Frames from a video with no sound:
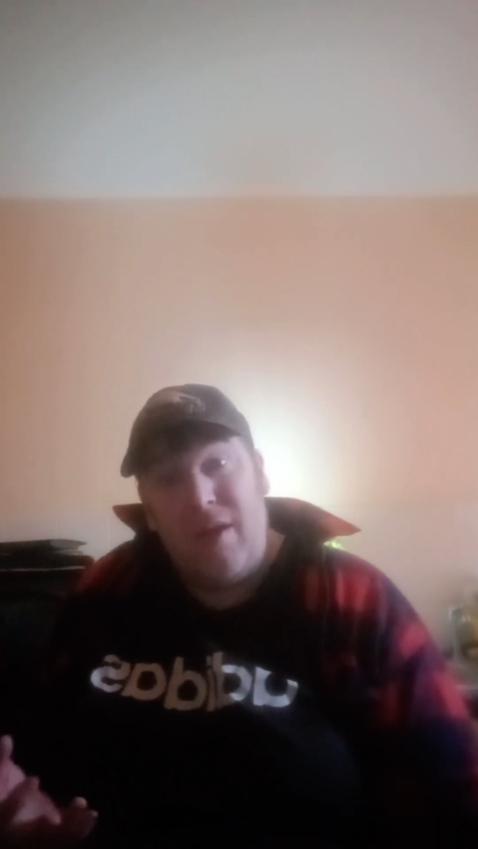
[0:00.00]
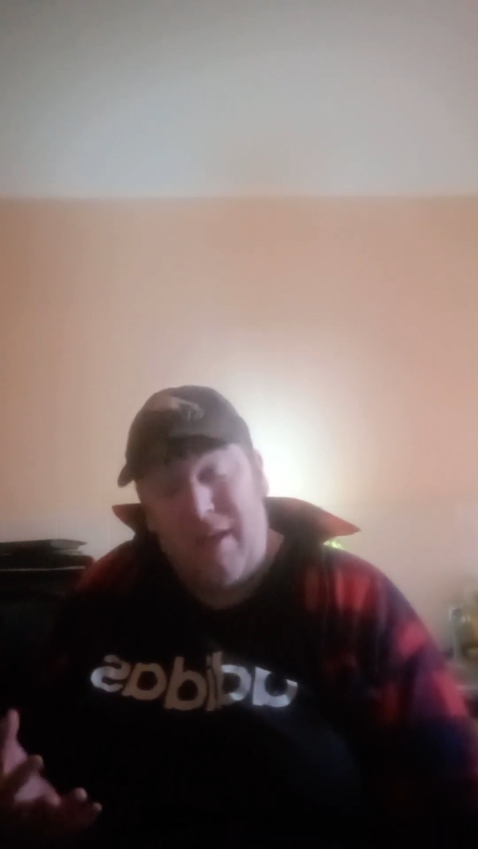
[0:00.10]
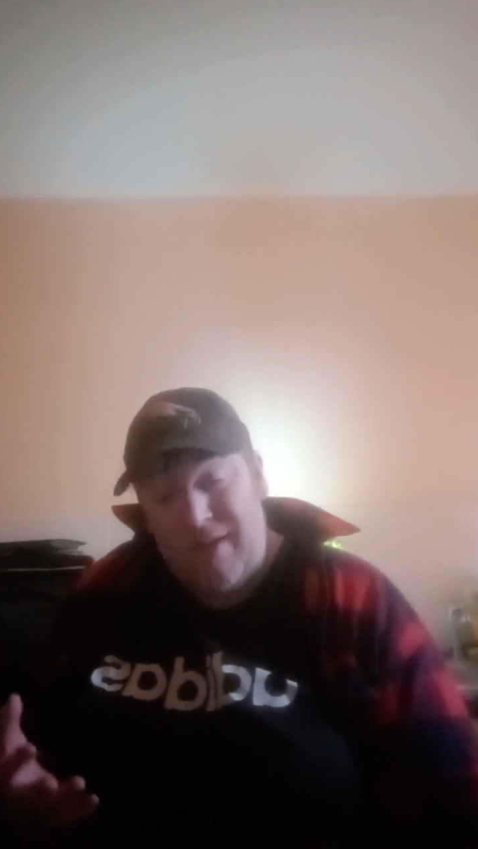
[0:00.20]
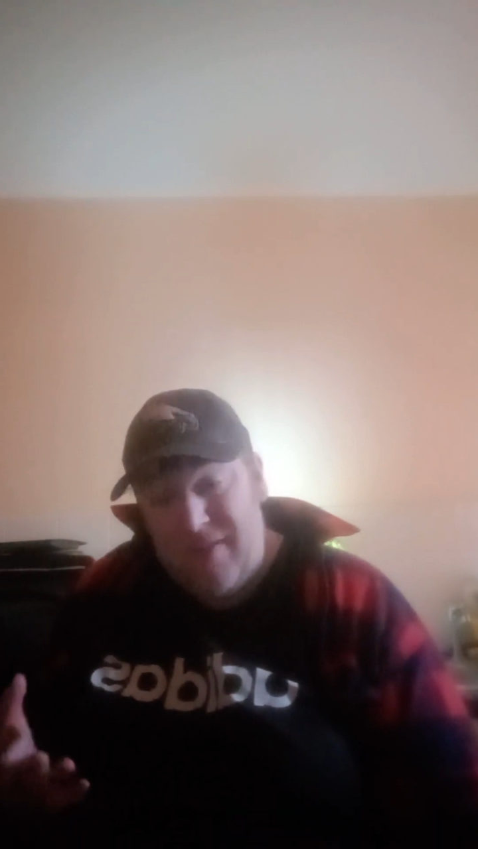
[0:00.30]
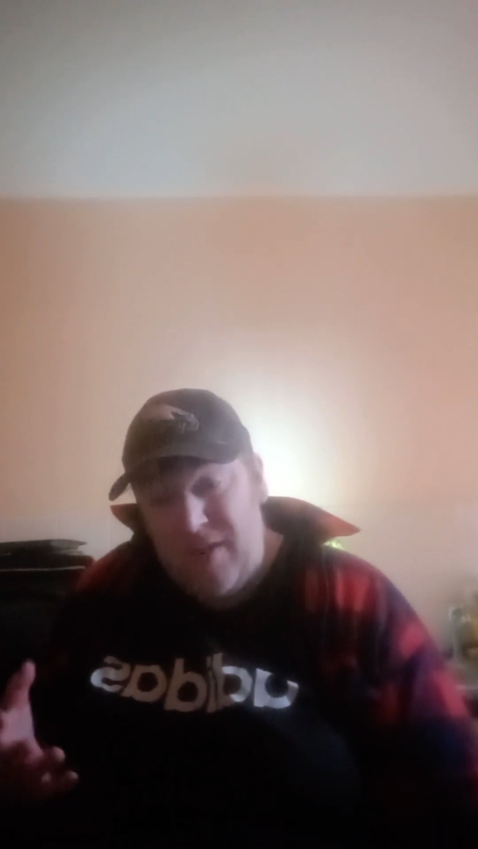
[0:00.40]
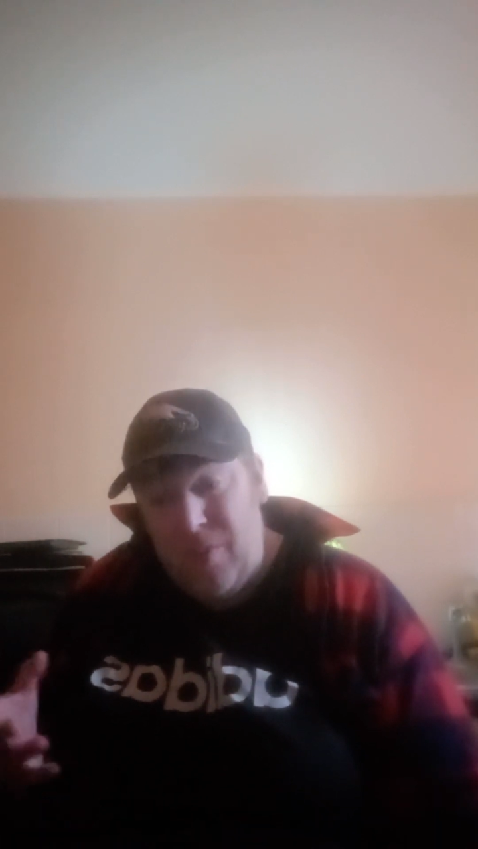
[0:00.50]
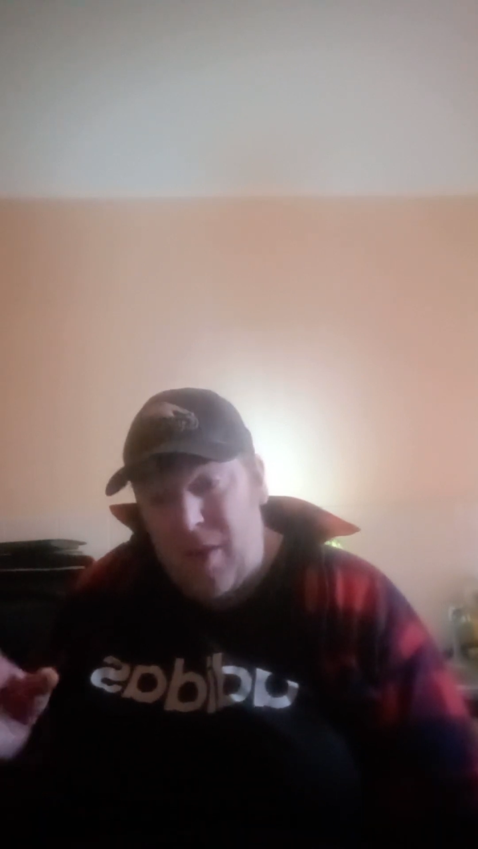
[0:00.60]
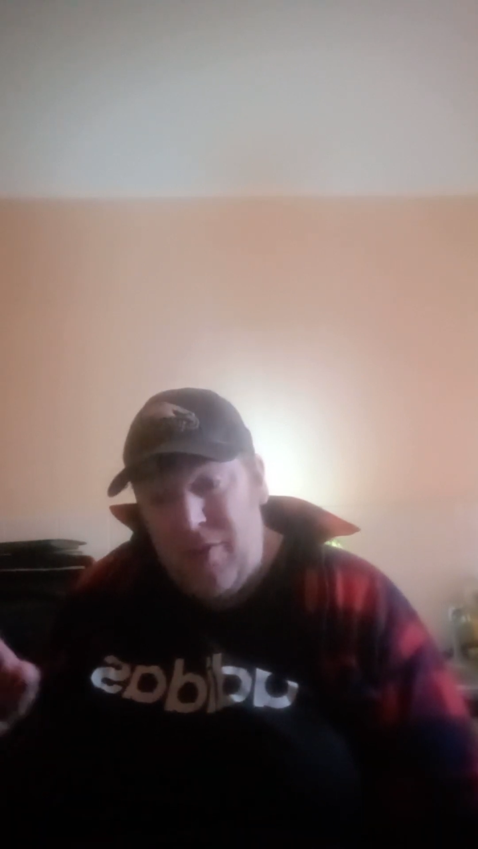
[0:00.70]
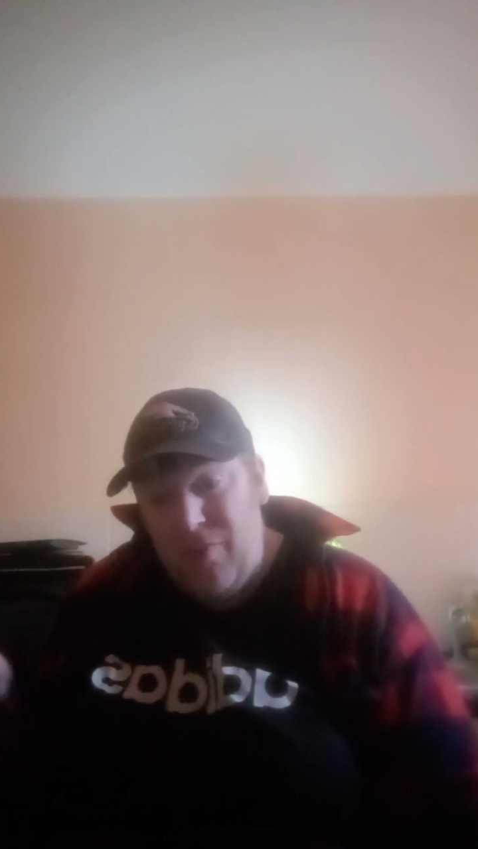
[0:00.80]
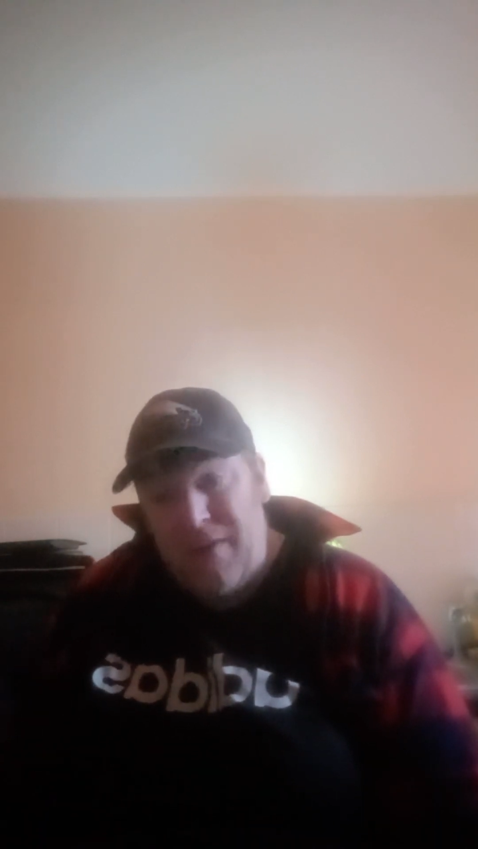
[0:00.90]
Like, so you
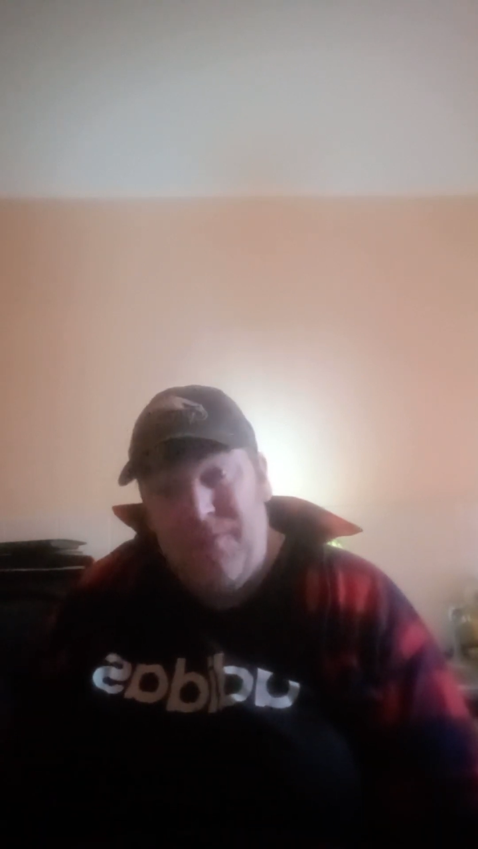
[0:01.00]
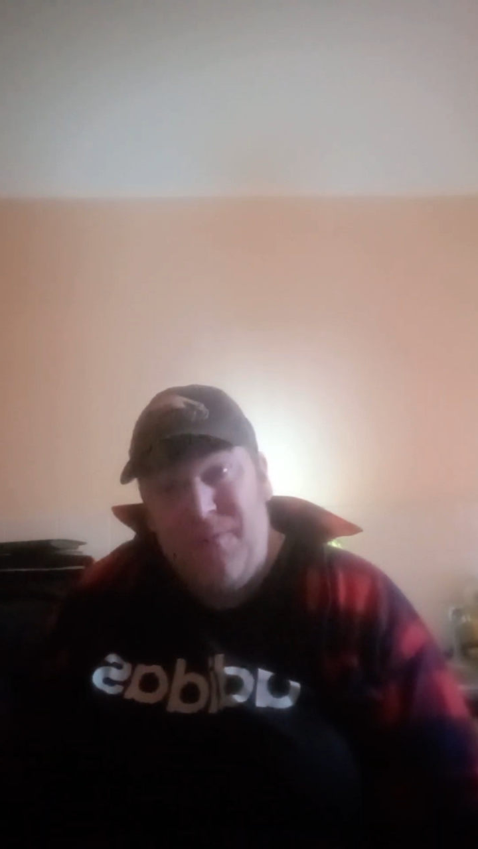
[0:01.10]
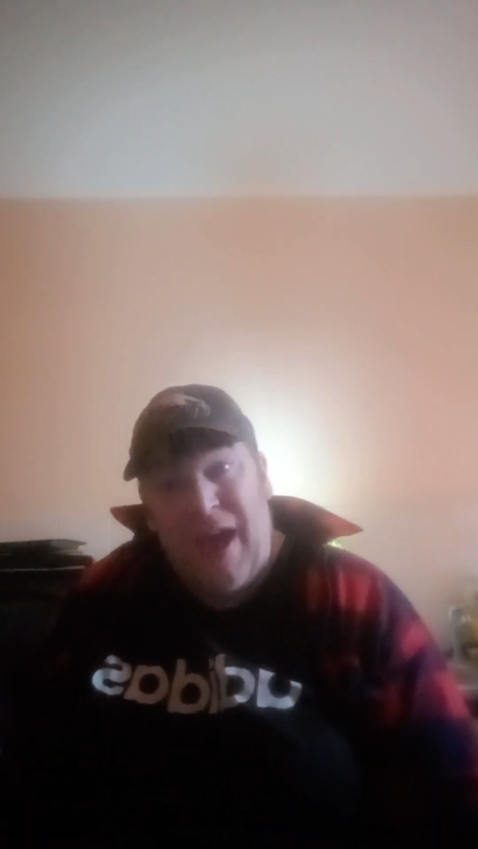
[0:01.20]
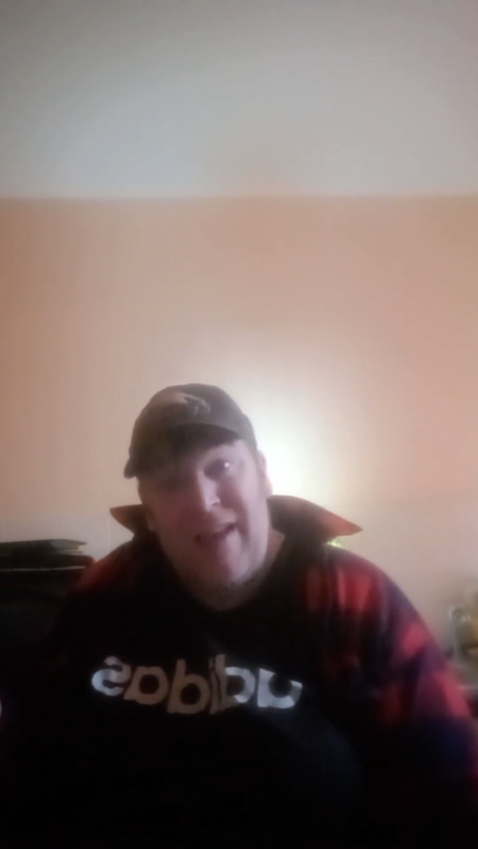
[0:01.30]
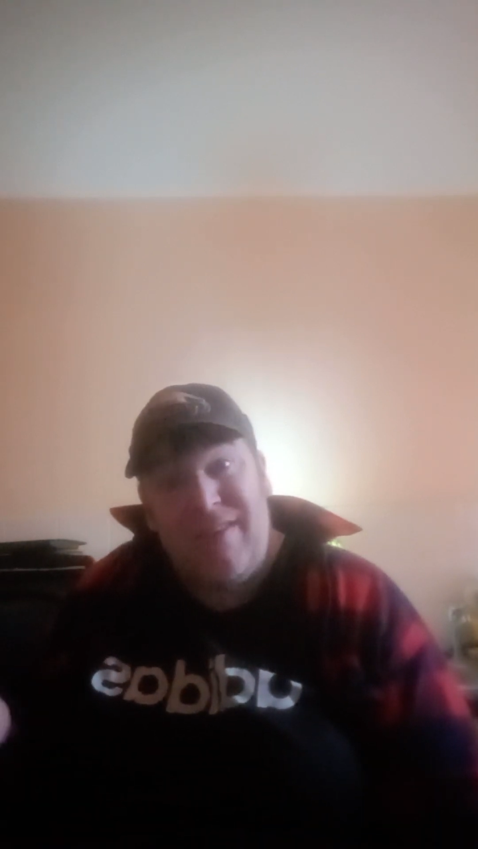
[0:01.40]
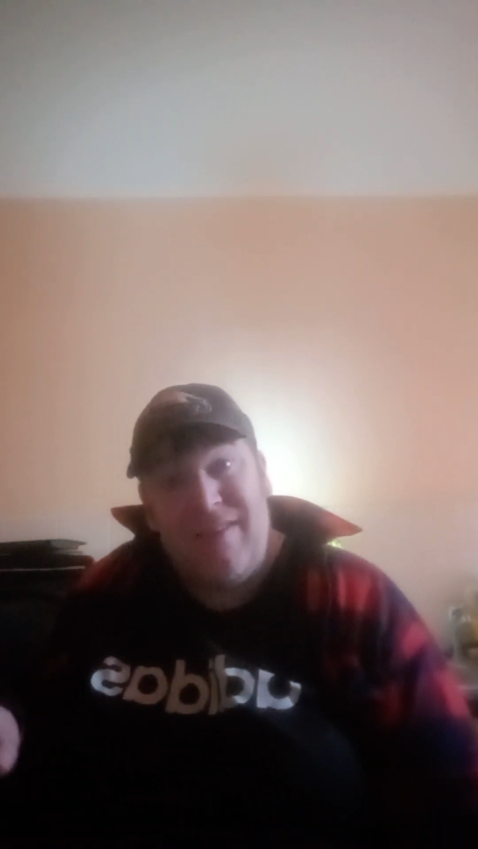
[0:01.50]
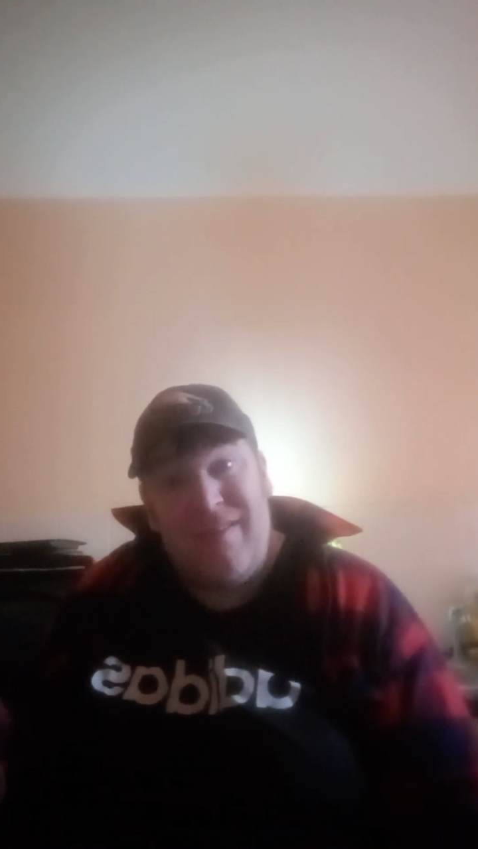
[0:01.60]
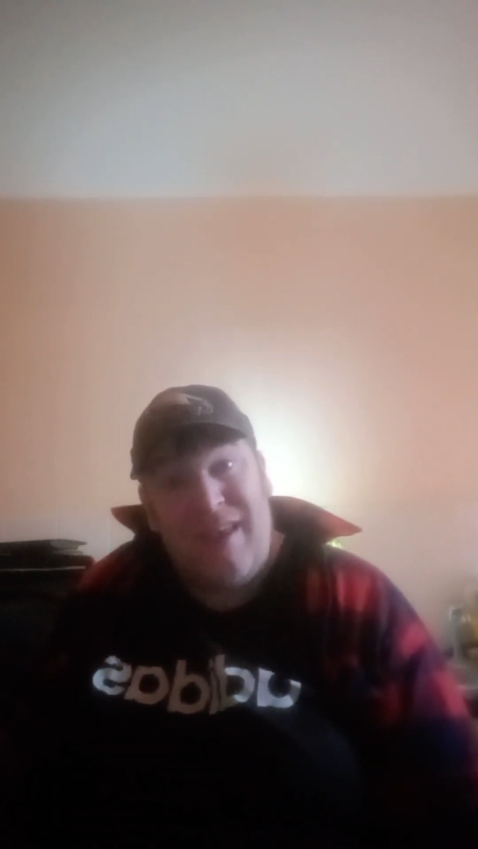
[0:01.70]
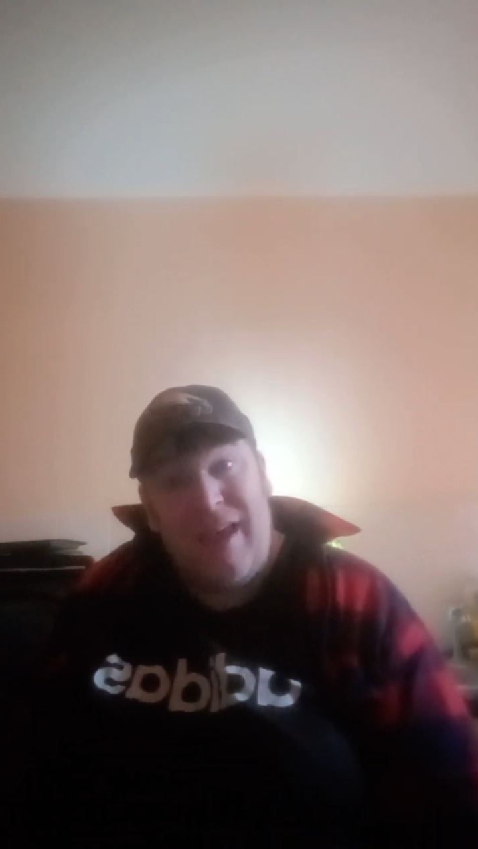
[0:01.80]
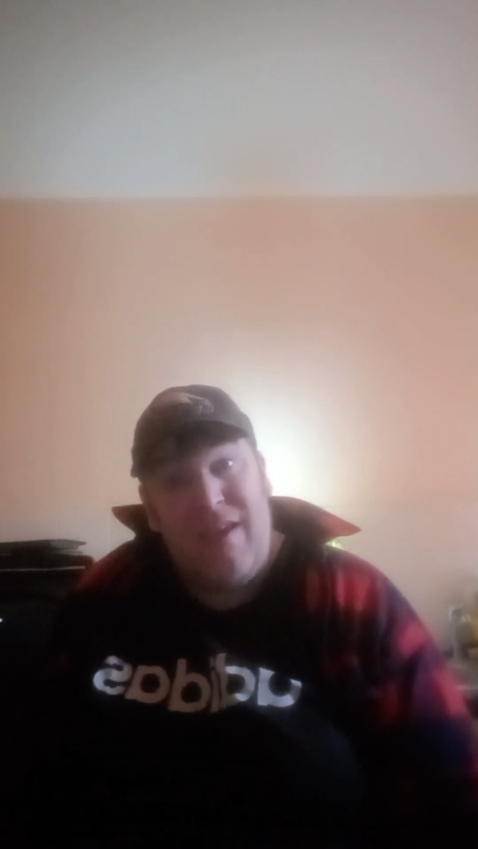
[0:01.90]
might write fat and
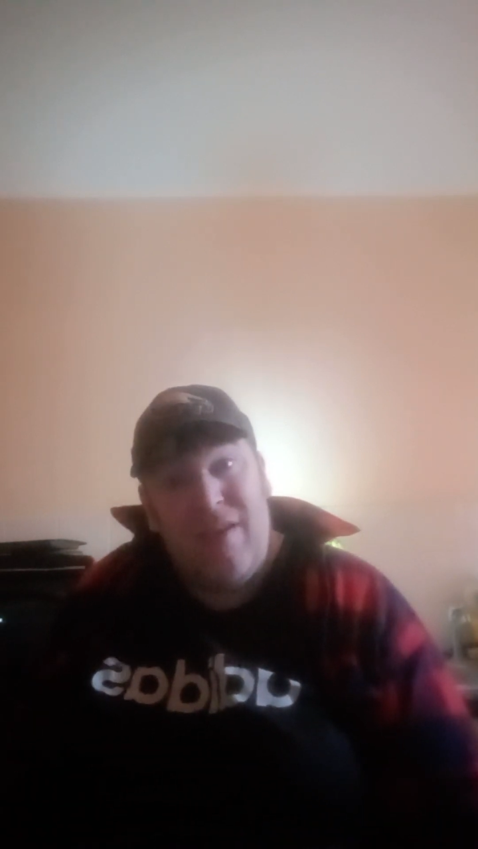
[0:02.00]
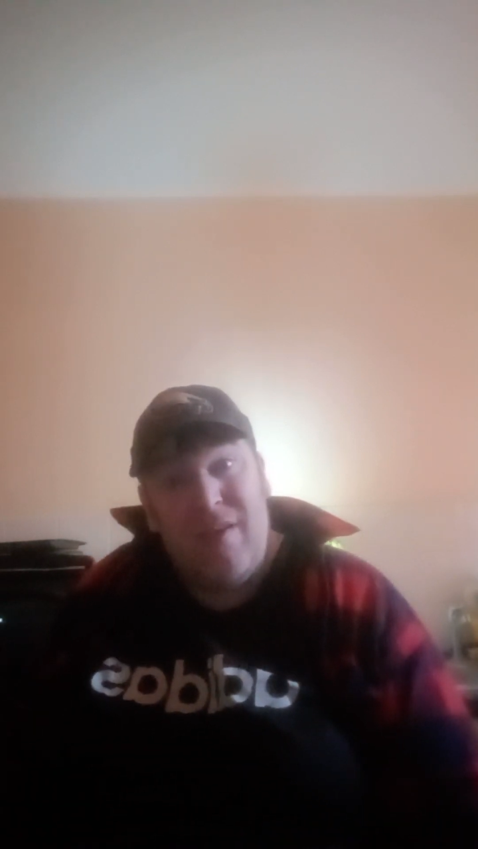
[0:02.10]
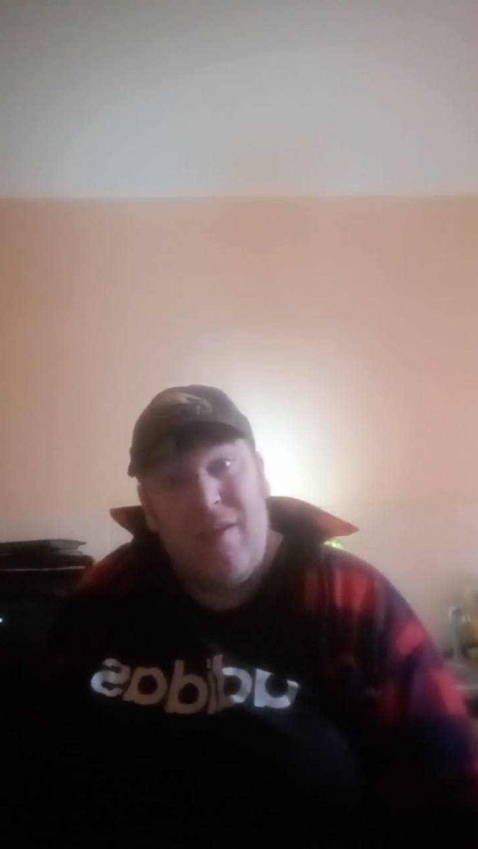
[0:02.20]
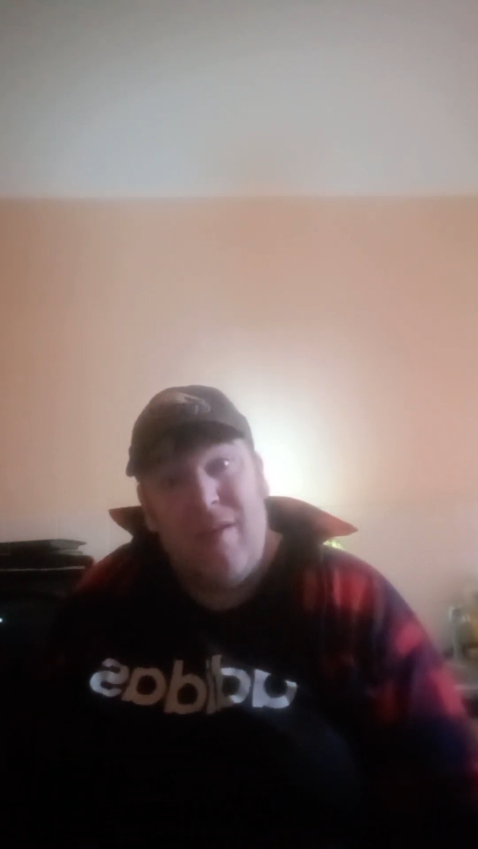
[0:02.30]
say,